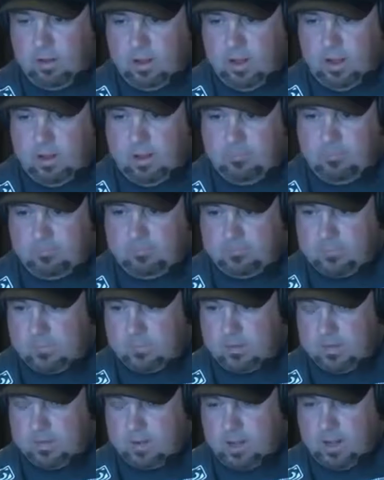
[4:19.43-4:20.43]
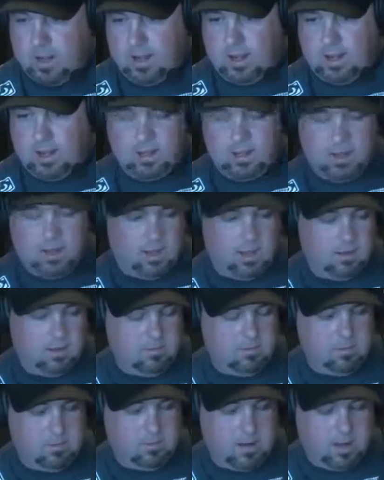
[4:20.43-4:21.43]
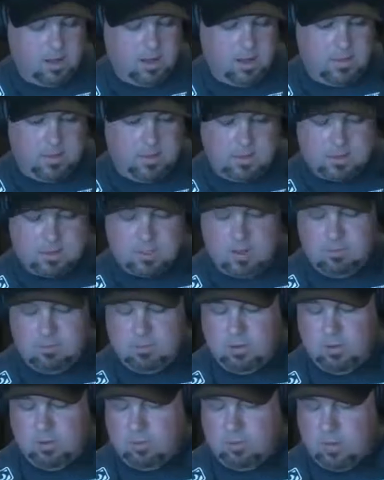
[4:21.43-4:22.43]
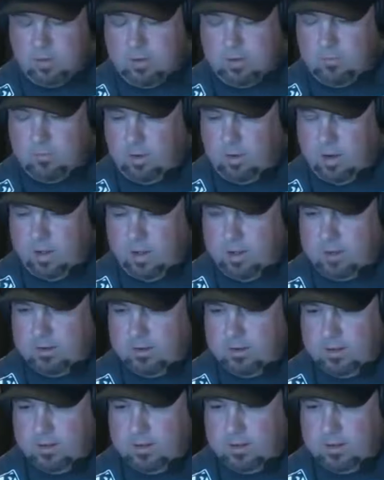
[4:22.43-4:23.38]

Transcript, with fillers: Um, I I, uh, I, I think Zombie won the round one.